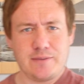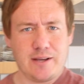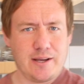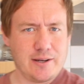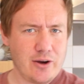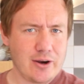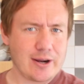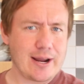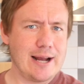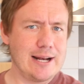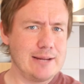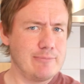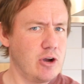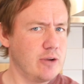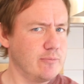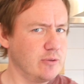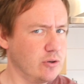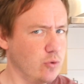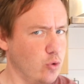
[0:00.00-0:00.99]
an R. Kelly
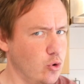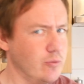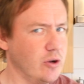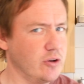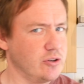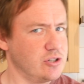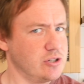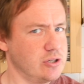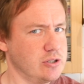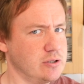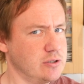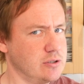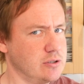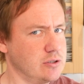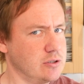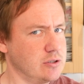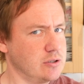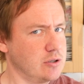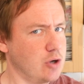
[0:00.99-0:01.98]
moment. Almost.
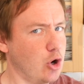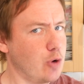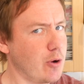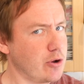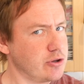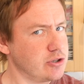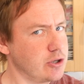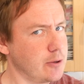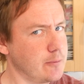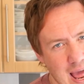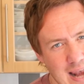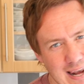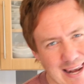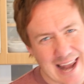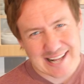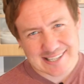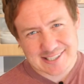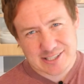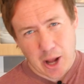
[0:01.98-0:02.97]
Almost.
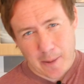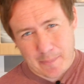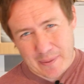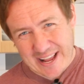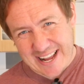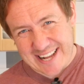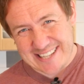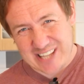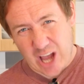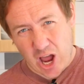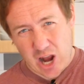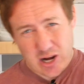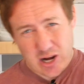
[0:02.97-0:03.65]
Last up is a